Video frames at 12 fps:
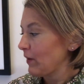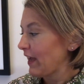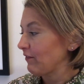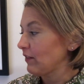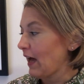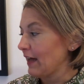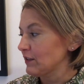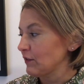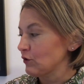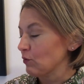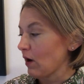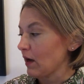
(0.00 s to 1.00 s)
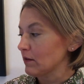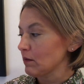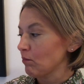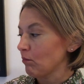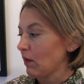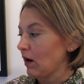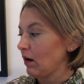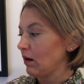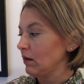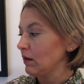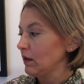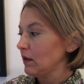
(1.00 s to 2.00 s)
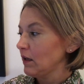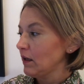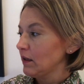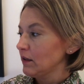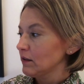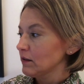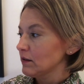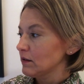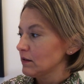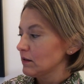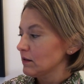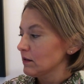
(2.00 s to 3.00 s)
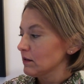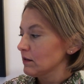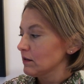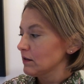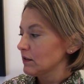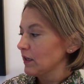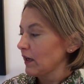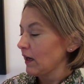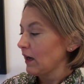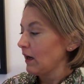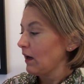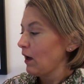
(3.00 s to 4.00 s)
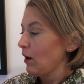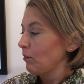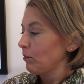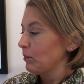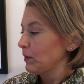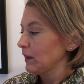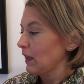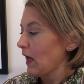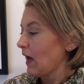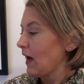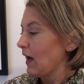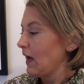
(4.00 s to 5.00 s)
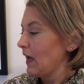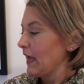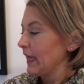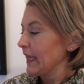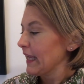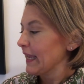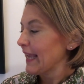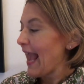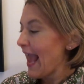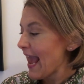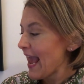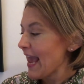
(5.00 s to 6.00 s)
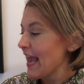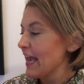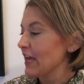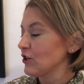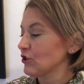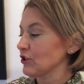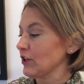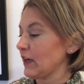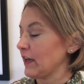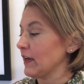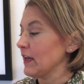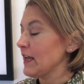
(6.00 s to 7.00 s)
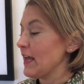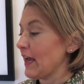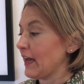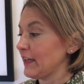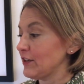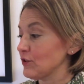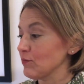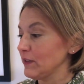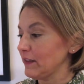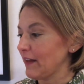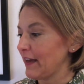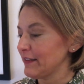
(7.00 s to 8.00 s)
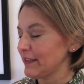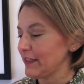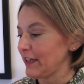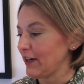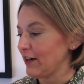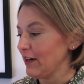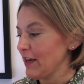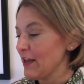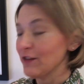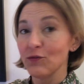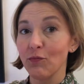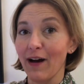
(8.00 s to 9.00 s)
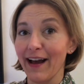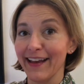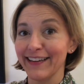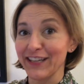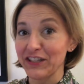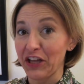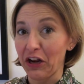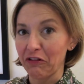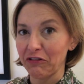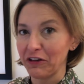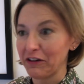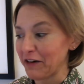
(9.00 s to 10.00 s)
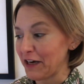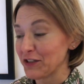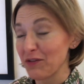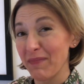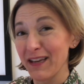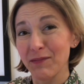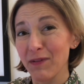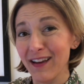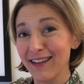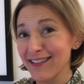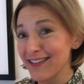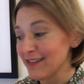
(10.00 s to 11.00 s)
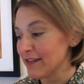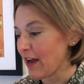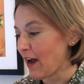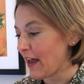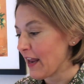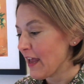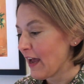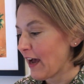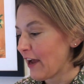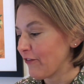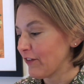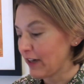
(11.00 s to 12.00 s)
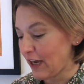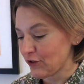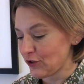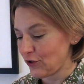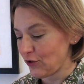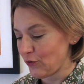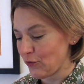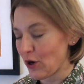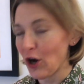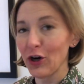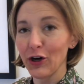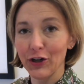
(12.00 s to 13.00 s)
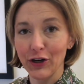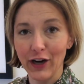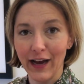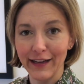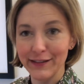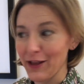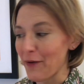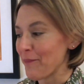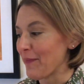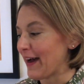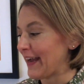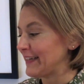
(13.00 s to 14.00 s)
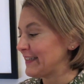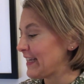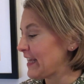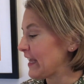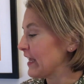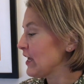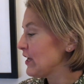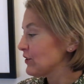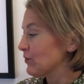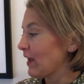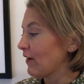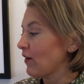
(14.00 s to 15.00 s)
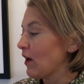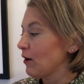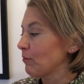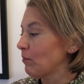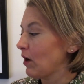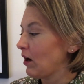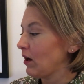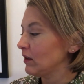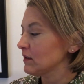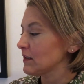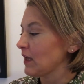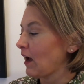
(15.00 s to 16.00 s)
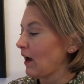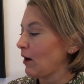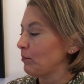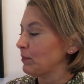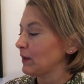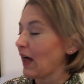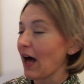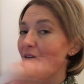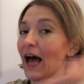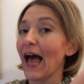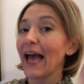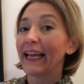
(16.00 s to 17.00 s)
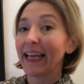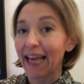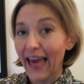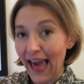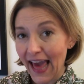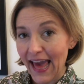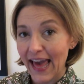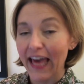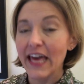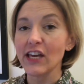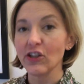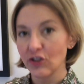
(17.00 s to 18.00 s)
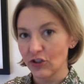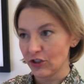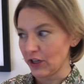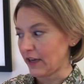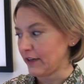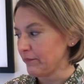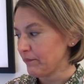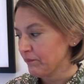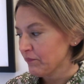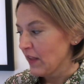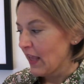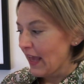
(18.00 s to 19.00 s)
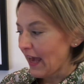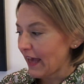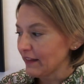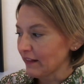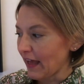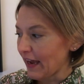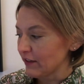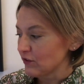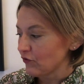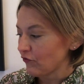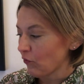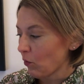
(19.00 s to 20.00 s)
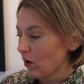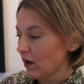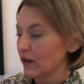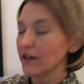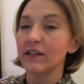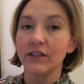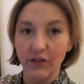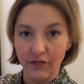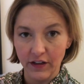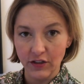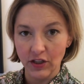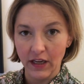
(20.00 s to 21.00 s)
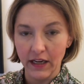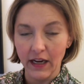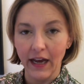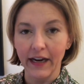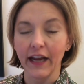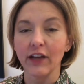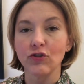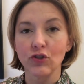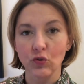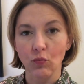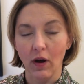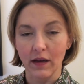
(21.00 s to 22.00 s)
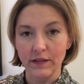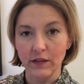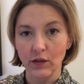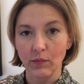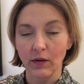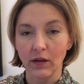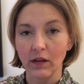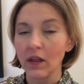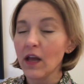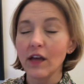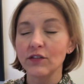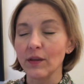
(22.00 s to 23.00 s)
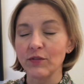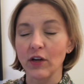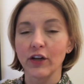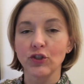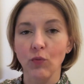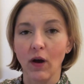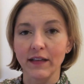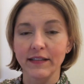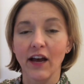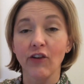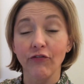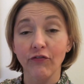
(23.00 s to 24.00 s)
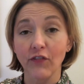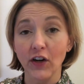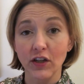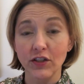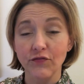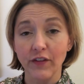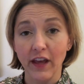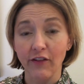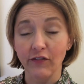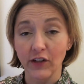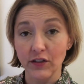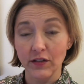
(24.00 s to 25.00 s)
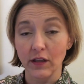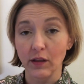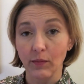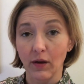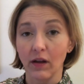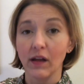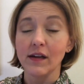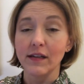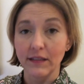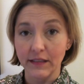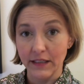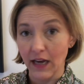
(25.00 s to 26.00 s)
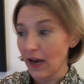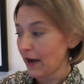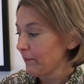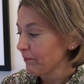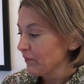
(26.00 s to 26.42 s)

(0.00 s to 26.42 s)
We have lots of schwas. Multiplication. And I just realized here, it's why it doesn't look right to me. It's because it is not, I forgot to cross my T. So we have multiplication. And last for division, again, schwa syllable, so I'm sorry, schwa sound first for that first syllable, da,